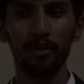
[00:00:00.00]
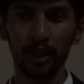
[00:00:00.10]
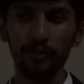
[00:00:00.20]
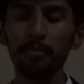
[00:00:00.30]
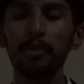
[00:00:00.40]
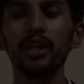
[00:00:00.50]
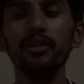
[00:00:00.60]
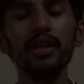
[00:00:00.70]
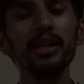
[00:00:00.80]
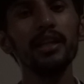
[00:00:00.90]
whatever
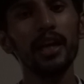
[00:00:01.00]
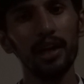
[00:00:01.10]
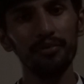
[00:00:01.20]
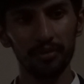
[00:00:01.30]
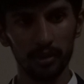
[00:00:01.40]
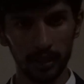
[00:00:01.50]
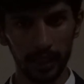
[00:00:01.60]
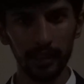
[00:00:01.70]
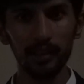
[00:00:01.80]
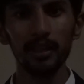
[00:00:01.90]
productivity they have
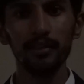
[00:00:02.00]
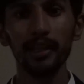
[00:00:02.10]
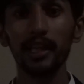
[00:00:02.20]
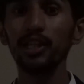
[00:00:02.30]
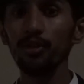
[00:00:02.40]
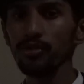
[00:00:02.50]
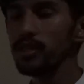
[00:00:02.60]
gained, they can use